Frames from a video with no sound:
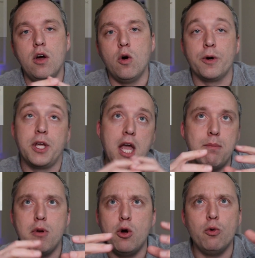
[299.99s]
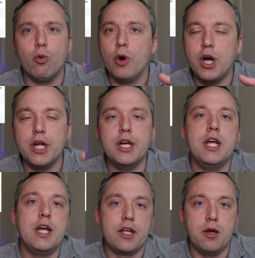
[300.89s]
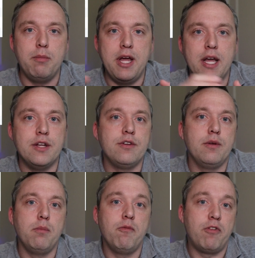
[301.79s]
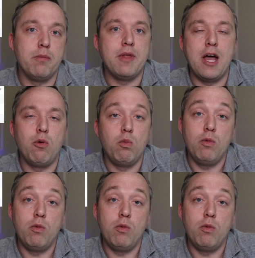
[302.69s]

or game mode run command from that